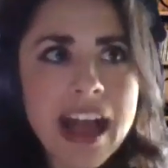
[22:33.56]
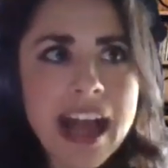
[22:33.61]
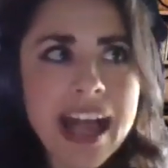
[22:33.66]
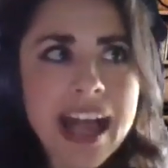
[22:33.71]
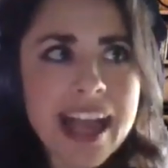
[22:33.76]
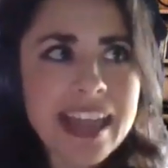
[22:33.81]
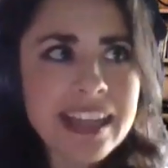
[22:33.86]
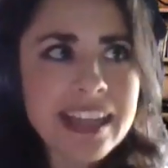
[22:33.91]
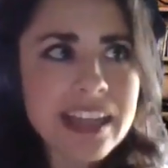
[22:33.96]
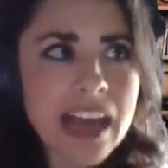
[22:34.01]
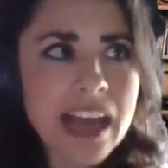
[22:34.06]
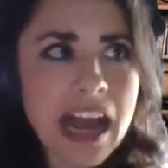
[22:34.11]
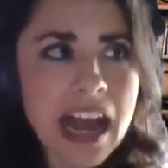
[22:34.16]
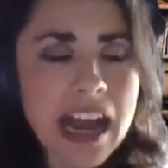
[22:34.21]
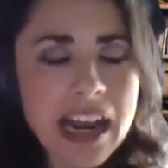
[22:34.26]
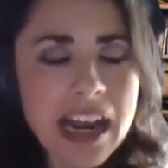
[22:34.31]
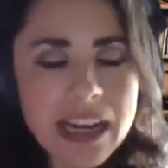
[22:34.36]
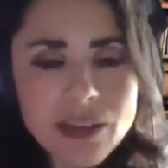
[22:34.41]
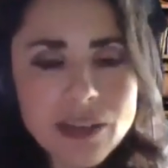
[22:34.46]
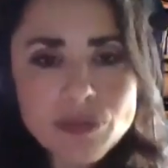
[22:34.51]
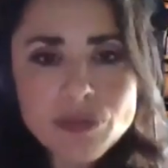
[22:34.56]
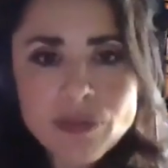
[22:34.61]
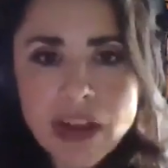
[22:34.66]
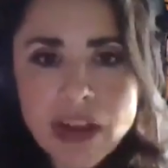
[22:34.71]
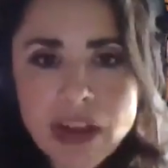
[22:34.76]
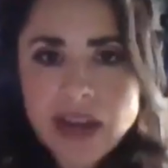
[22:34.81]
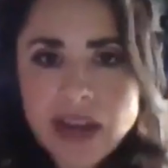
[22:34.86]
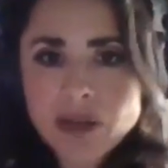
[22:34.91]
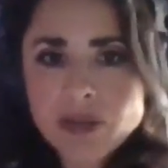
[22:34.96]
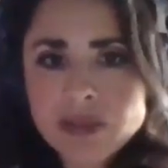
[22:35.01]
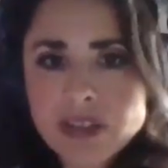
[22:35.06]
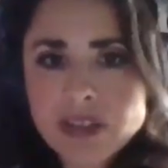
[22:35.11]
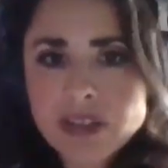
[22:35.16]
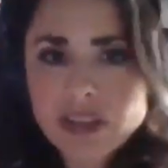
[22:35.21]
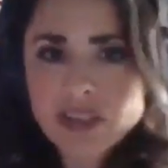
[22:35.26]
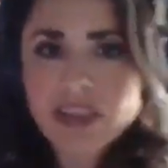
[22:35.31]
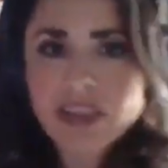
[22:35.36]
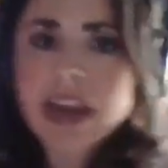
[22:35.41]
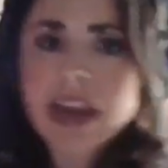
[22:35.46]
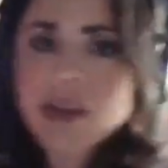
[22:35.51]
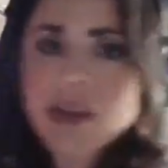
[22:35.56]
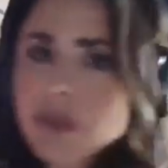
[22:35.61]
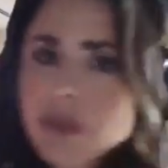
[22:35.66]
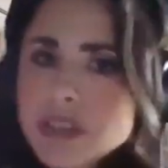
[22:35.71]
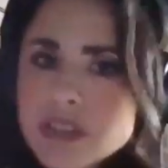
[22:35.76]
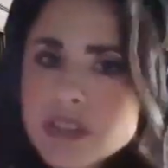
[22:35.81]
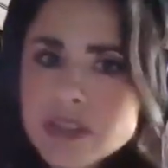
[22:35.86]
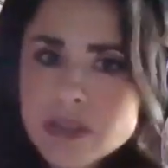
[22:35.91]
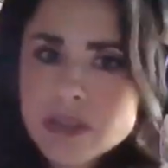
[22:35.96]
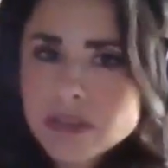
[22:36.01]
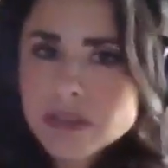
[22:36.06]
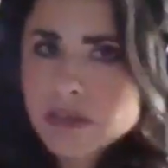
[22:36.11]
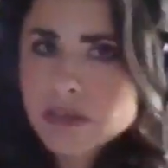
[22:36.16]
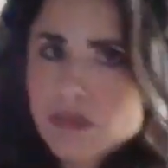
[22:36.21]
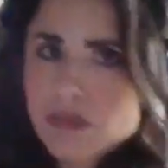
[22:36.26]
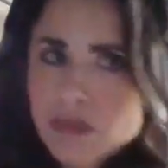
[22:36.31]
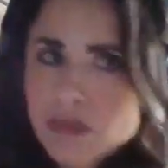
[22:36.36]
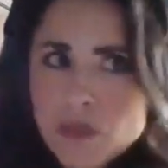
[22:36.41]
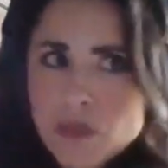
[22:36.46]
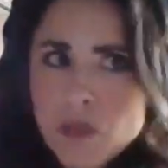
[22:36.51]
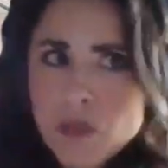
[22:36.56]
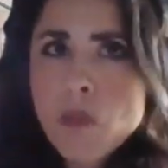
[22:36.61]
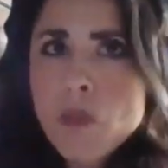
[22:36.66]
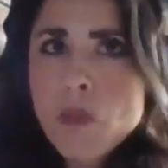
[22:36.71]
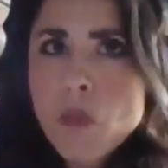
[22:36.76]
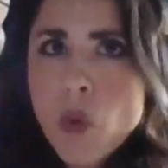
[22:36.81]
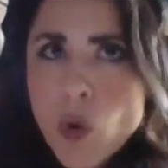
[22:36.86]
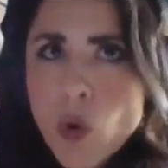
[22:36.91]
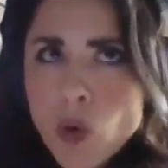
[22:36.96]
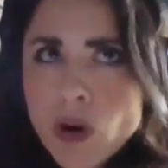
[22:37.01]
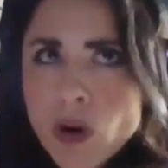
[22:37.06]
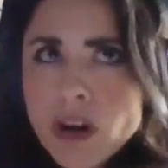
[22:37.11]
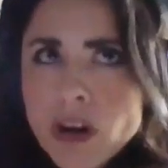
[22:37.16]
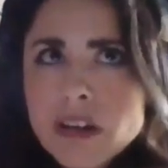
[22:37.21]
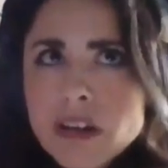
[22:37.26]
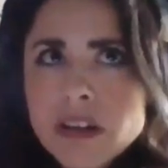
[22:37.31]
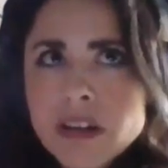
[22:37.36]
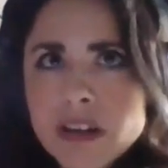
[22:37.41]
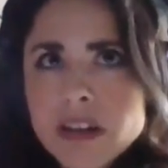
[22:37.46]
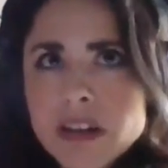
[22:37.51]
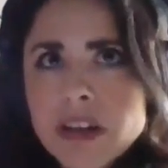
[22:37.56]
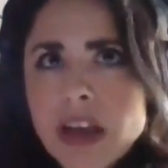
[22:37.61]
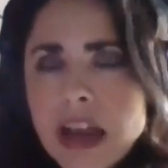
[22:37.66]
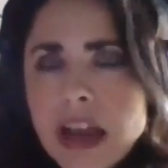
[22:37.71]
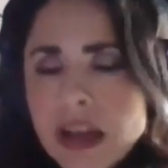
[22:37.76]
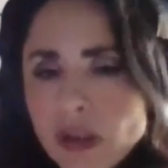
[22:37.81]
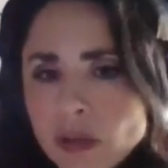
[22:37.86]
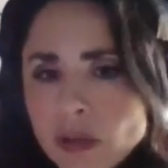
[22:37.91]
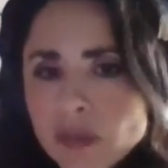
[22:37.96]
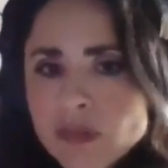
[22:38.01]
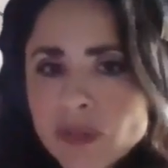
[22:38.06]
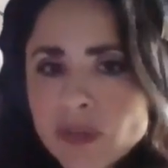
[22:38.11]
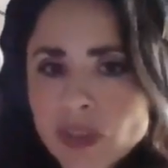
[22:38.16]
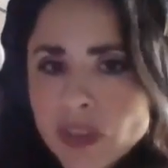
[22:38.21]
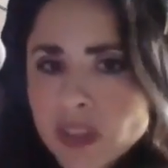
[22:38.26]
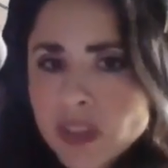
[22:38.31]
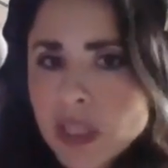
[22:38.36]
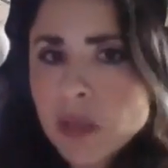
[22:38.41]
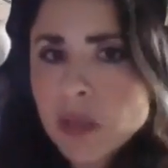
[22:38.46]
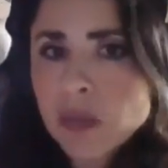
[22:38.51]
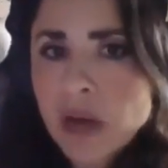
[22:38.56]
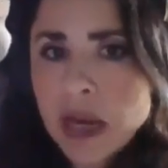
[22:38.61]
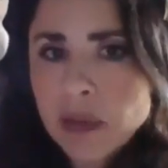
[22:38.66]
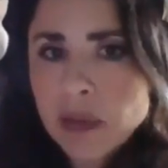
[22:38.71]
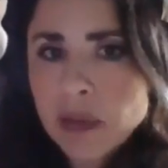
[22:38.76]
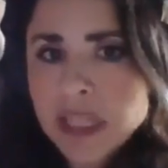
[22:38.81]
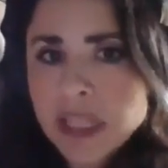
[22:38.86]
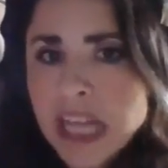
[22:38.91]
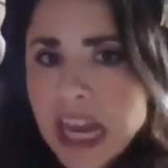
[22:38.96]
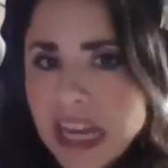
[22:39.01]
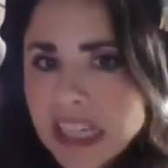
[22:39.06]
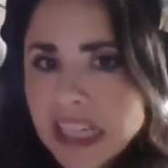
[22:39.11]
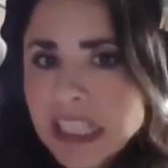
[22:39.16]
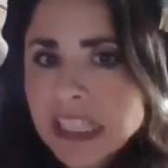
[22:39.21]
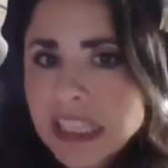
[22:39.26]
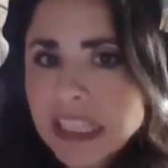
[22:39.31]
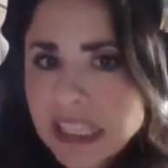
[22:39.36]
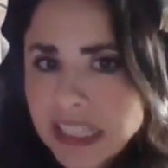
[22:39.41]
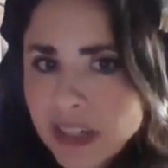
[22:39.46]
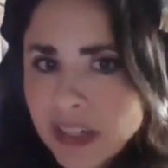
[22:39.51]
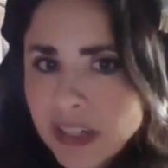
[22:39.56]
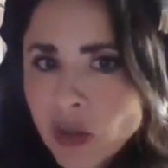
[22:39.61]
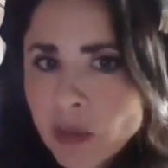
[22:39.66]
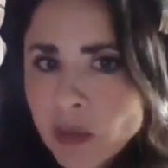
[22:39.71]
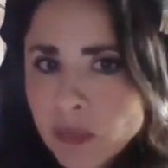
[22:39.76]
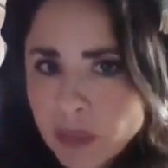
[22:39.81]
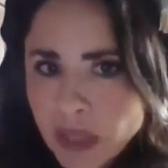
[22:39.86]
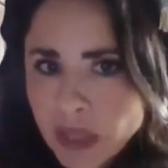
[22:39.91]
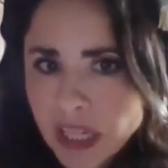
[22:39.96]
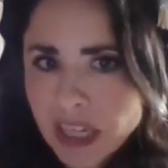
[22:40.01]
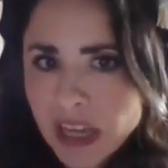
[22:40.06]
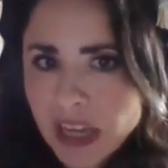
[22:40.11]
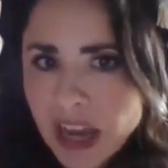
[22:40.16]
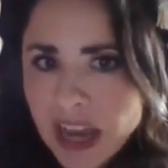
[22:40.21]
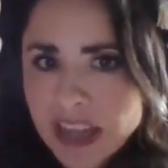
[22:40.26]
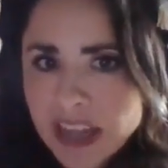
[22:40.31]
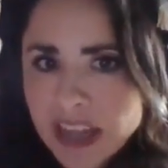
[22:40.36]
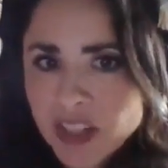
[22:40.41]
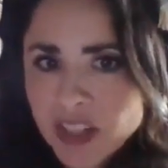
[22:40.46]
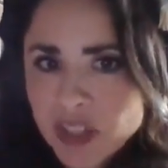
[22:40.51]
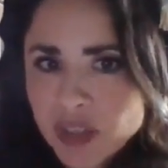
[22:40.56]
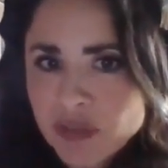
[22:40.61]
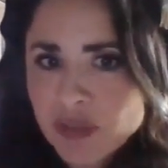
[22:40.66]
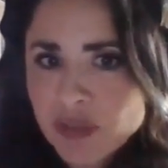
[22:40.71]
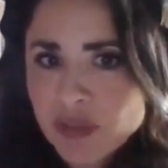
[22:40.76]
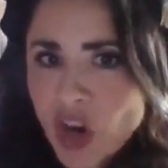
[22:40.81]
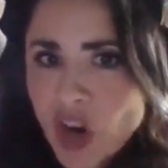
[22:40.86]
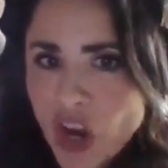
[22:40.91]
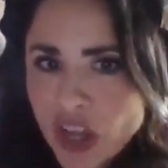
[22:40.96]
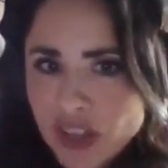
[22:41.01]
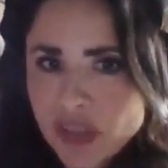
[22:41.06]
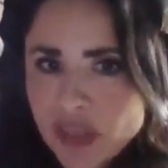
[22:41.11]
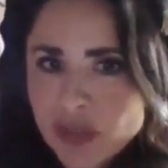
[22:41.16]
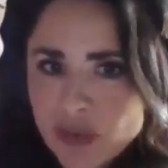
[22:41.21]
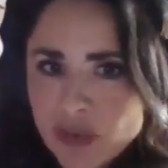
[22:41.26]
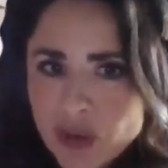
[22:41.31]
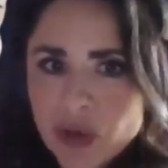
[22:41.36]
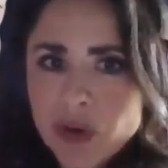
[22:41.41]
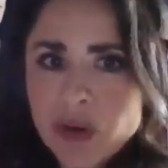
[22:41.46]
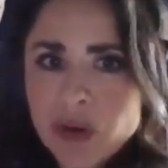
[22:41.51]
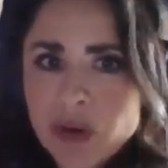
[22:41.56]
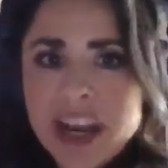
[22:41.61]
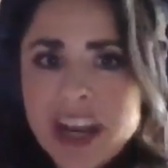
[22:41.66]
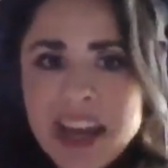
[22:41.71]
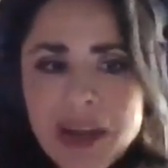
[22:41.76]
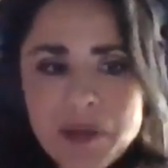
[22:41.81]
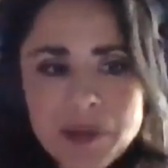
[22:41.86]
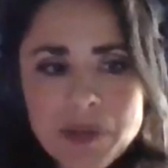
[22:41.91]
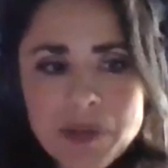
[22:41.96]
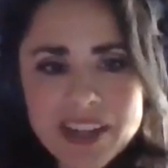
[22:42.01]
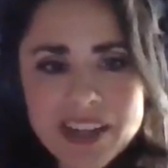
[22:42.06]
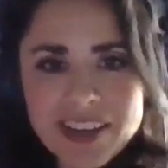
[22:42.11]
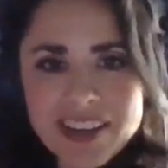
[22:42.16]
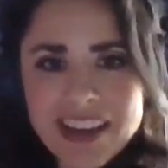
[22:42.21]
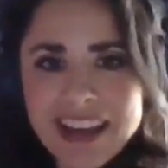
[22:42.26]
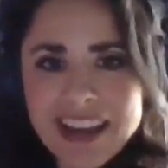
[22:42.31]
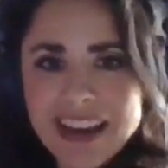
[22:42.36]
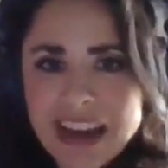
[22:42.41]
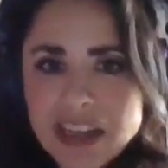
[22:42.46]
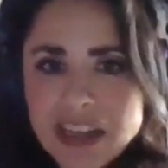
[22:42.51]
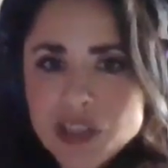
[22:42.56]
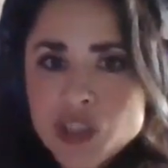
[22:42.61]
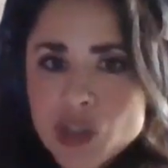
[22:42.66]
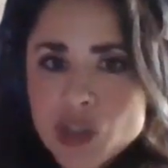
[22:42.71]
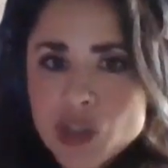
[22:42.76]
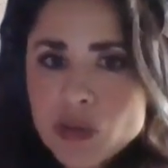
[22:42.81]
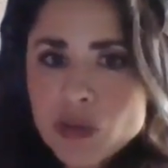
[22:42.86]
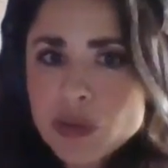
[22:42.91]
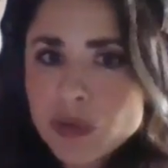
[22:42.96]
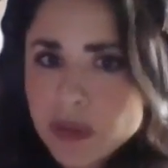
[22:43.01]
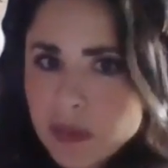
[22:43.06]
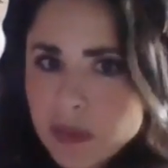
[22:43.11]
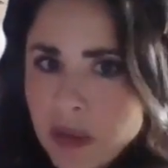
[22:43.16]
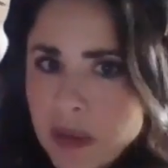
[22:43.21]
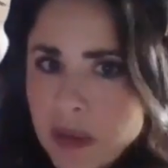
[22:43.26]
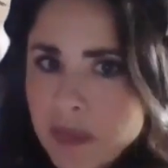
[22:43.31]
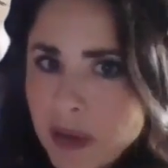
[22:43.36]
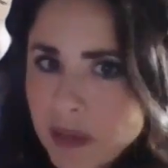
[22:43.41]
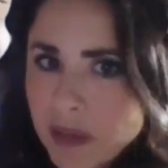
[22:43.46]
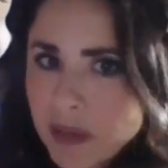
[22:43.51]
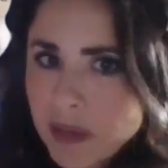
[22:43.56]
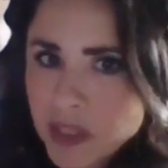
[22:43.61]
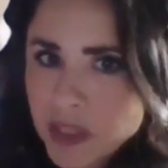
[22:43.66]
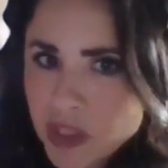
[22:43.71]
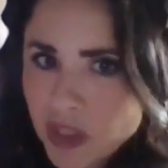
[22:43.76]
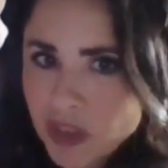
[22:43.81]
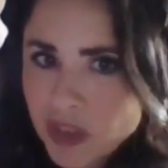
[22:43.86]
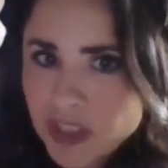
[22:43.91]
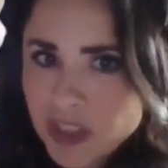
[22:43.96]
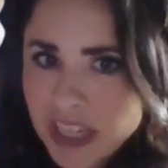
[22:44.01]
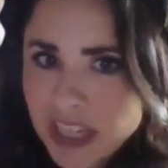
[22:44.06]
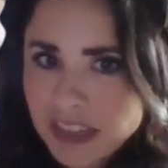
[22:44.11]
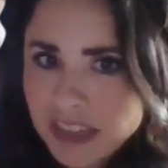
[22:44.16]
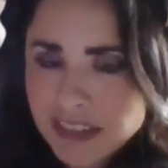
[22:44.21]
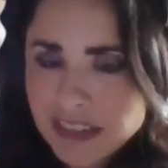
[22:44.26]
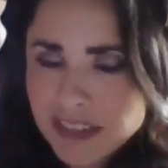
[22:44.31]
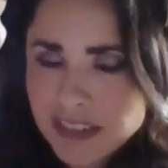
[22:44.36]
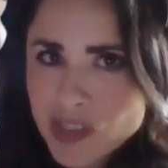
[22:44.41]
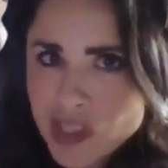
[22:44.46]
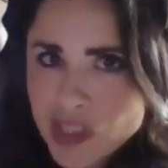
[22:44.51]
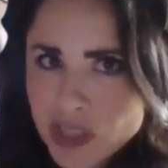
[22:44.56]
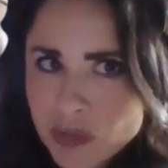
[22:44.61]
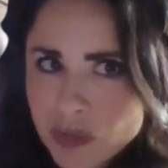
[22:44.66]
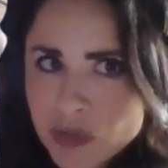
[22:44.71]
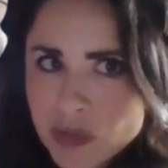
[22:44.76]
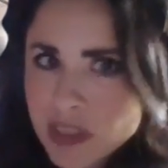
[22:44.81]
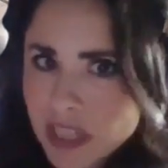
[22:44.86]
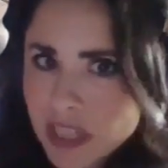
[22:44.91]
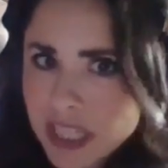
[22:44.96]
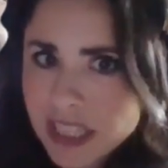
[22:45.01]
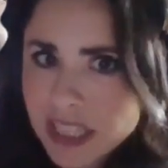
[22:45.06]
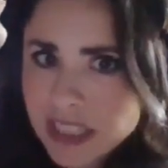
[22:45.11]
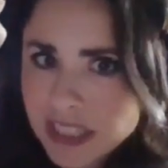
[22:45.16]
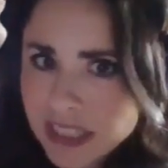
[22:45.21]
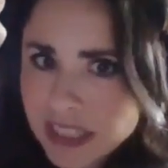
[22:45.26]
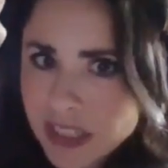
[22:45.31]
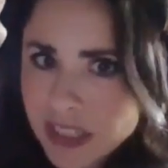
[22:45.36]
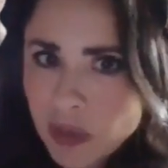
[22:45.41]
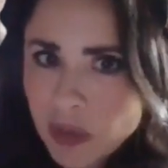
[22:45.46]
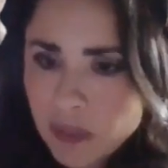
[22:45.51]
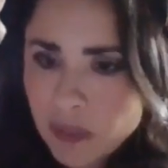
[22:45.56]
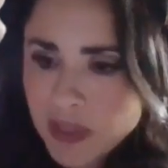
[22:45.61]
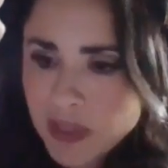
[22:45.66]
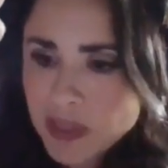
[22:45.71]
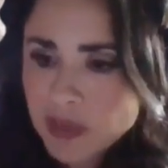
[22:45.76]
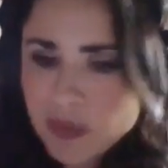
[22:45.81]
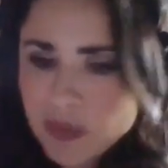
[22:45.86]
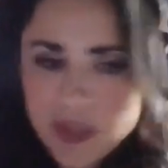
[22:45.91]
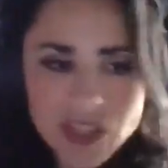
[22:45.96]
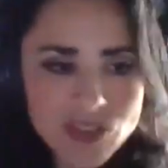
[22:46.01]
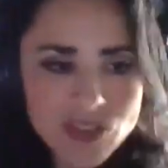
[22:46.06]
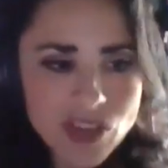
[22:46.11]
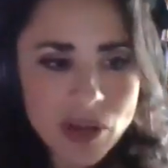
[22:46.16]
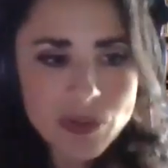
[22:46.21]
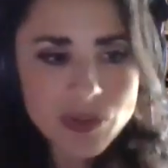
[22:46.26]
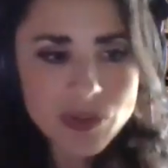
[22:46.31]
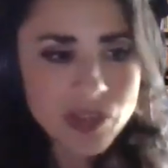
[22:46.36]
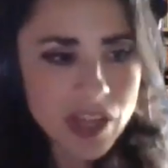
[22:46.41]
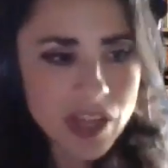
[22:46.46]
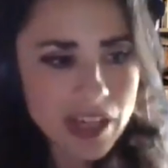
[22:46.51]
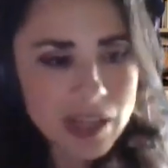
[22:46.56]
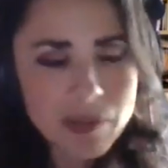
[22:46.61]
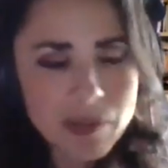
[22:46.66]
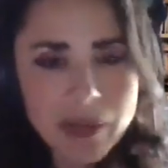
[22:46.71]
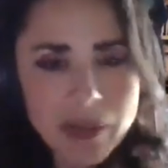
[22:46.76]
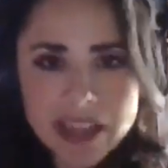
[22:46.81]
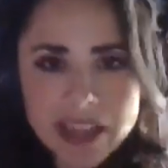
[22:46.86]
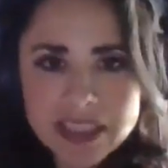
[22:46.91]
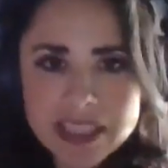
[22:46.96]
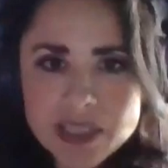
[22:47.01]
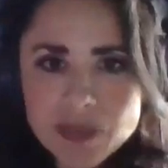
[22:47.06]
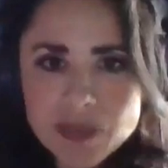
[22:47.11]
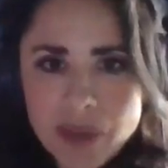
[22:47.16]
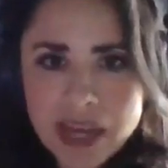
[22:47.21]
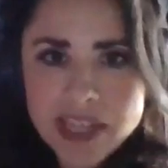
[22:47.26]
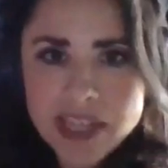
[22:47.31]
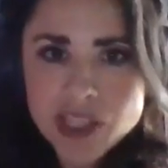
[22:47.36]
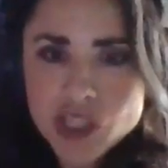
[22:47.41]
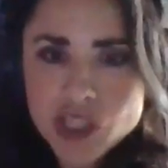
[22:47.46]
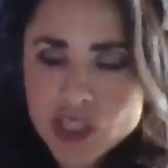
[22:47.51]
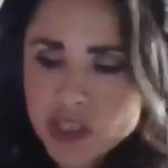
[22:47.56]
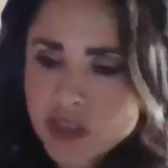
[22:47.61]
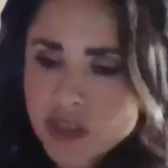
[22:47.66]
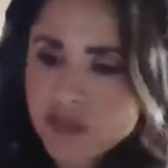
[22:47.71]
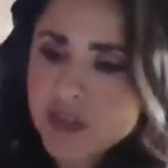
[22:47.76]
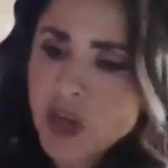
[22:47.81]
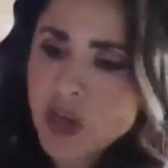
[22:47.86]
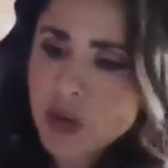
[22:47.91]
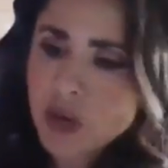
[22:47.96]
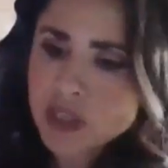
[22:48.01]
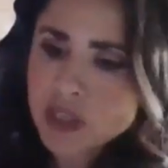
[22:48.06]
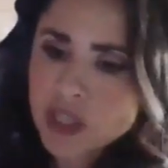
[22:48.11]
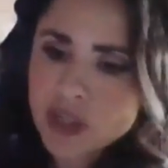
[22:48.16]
And I found that was more helpful than probably any therapy I could have gone through, and I joked with my publisher that she was like a therapist, because I was getting back these pages of notes.